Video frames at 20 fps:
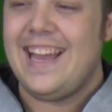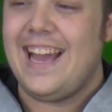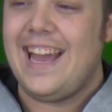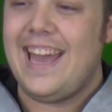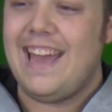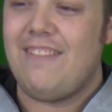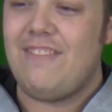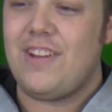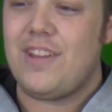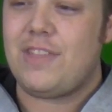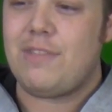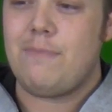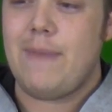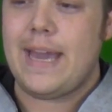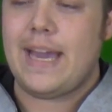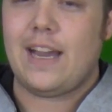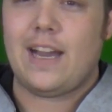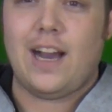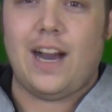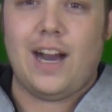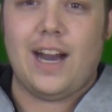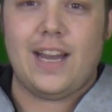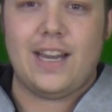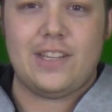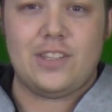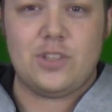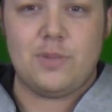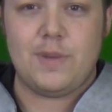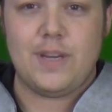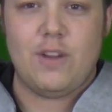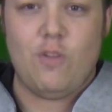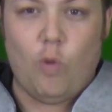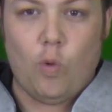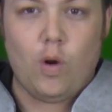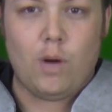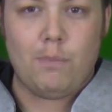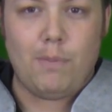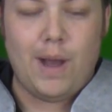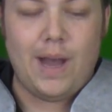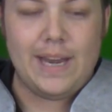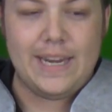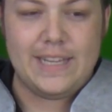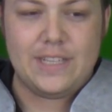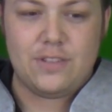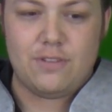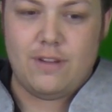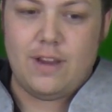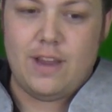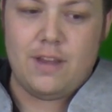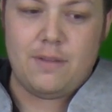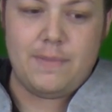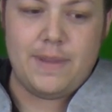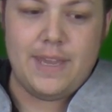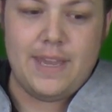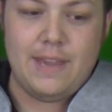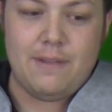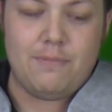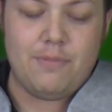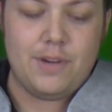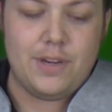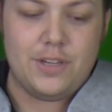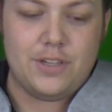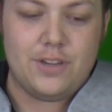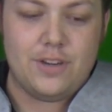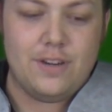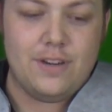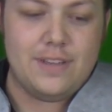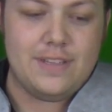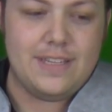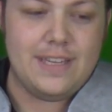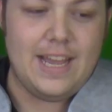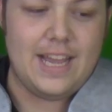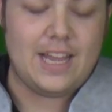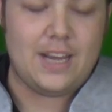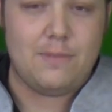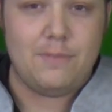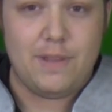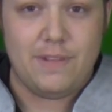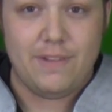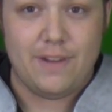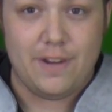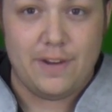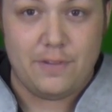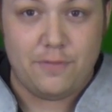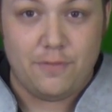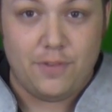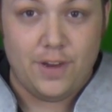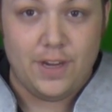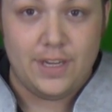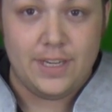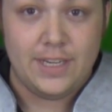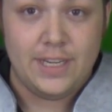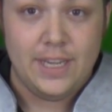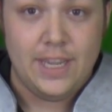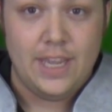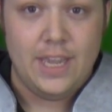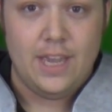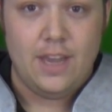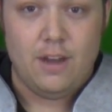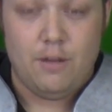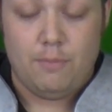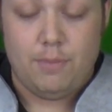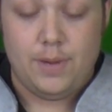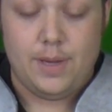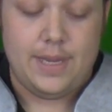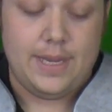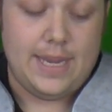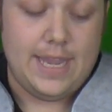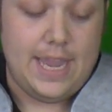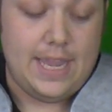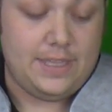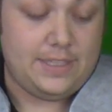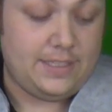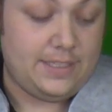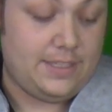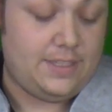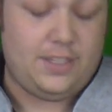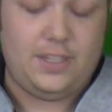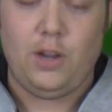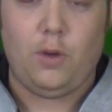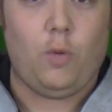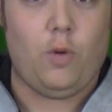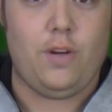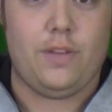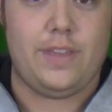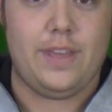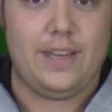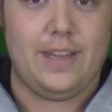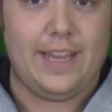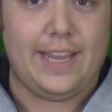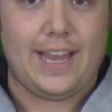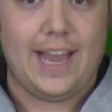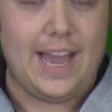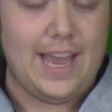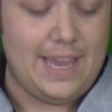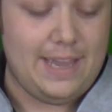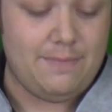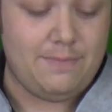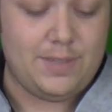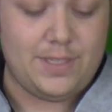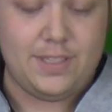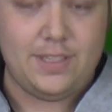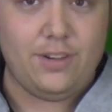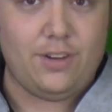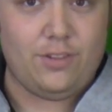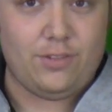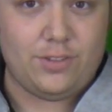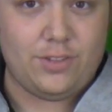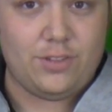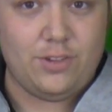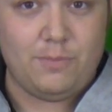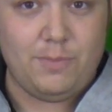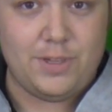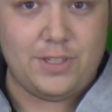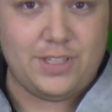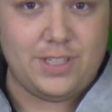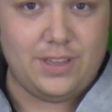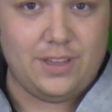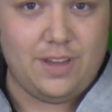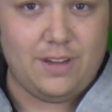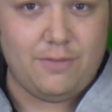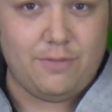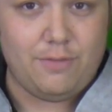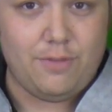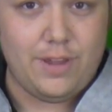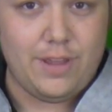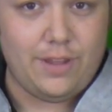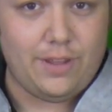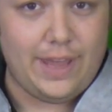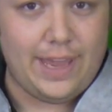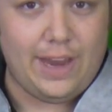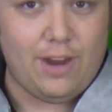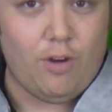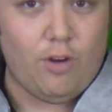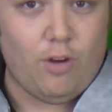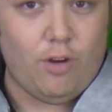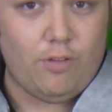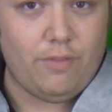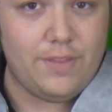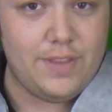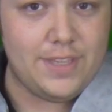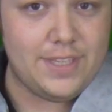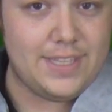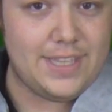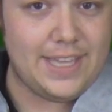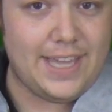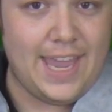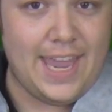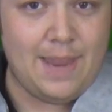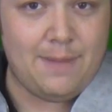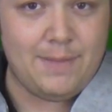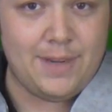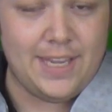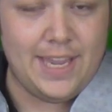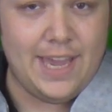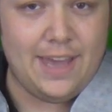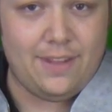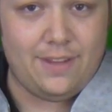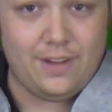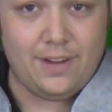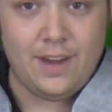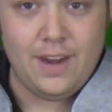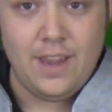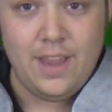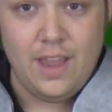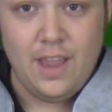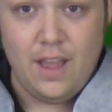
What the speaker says: And with MegaCon and so many warm bodies around me, I'm pretty sure it's not going to be very fun, but it's still worth it. Like, I am still so much in love with like all of this that came together.